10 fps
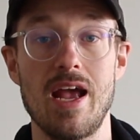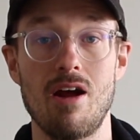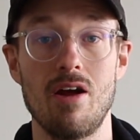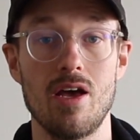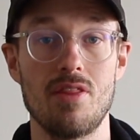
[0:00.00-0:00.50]

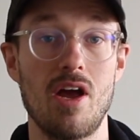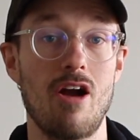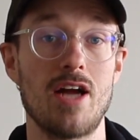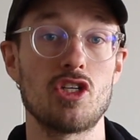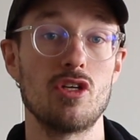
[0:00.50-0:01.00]
area that are
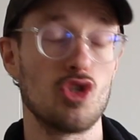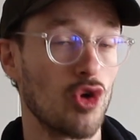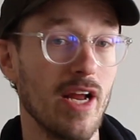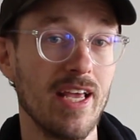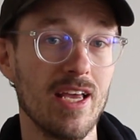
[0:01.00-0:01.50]
actually
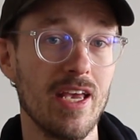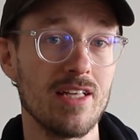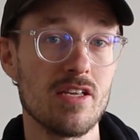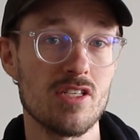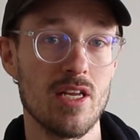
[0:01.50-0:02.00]
training in
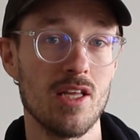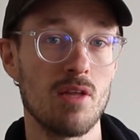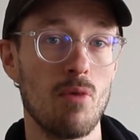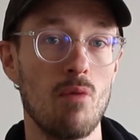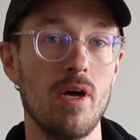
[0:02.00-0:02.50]
Kansas City at
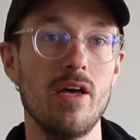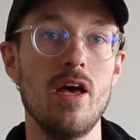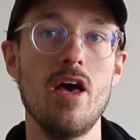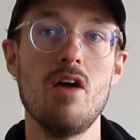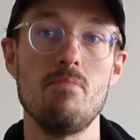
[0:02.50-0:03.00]
the moment,
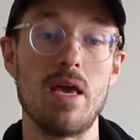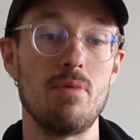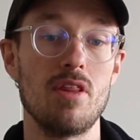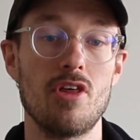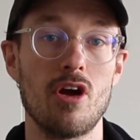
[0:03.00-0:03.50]

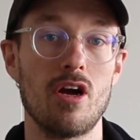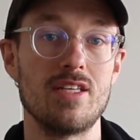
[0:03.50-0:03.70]
maybe they're